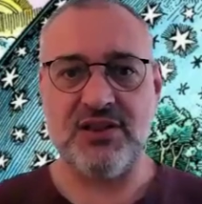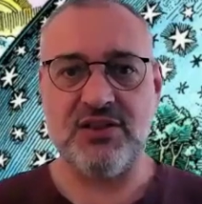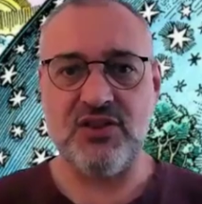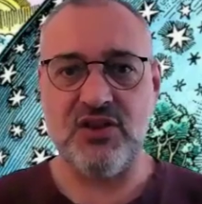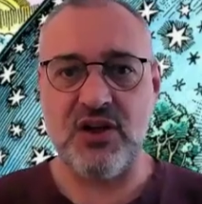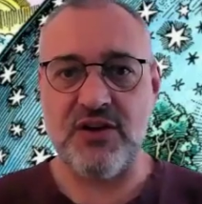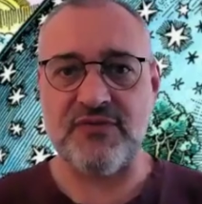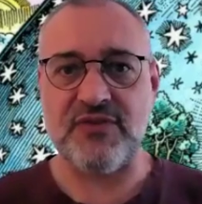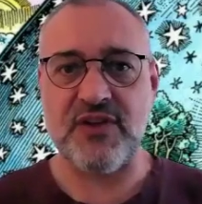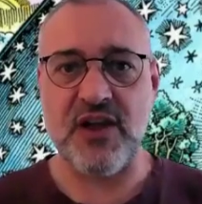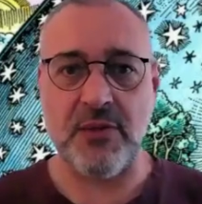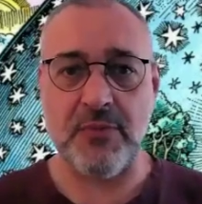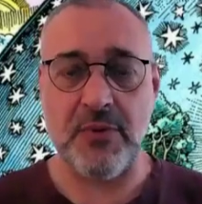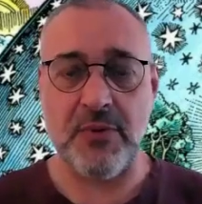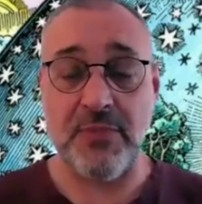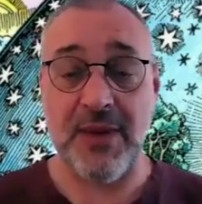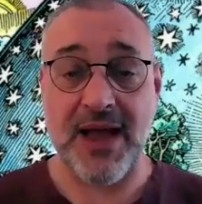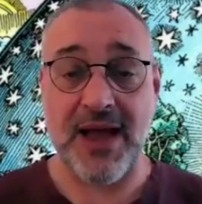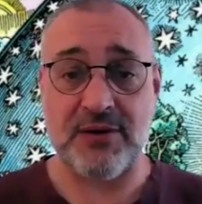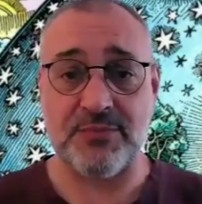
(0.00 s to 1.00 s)
that have come
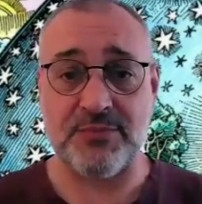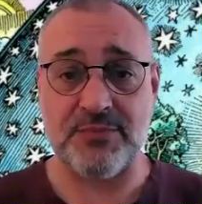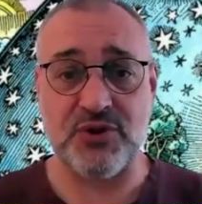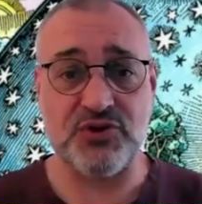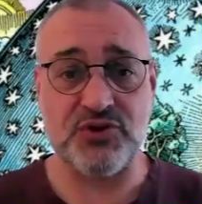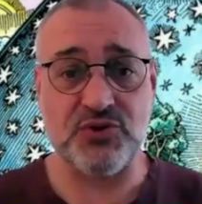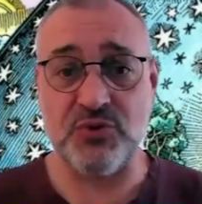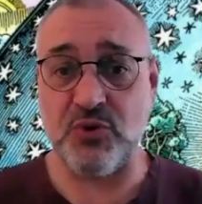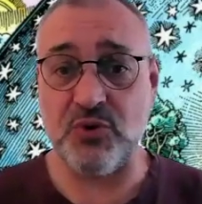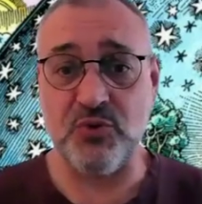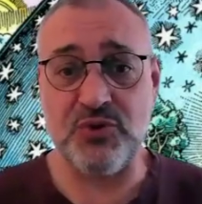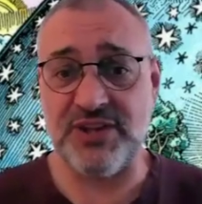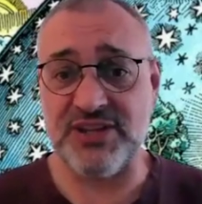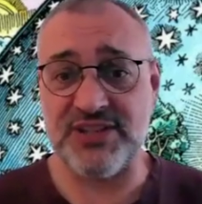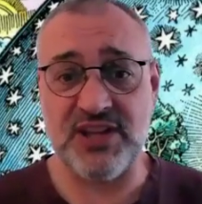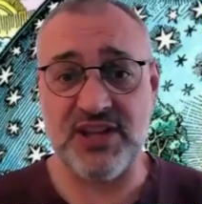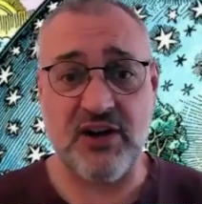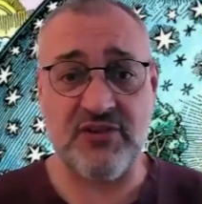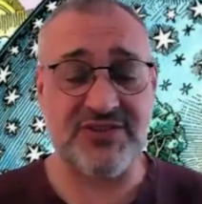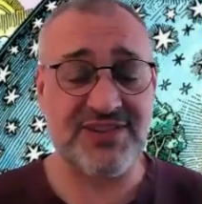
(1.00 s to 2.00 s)
about because all
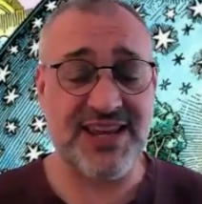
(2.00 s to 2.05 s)
these are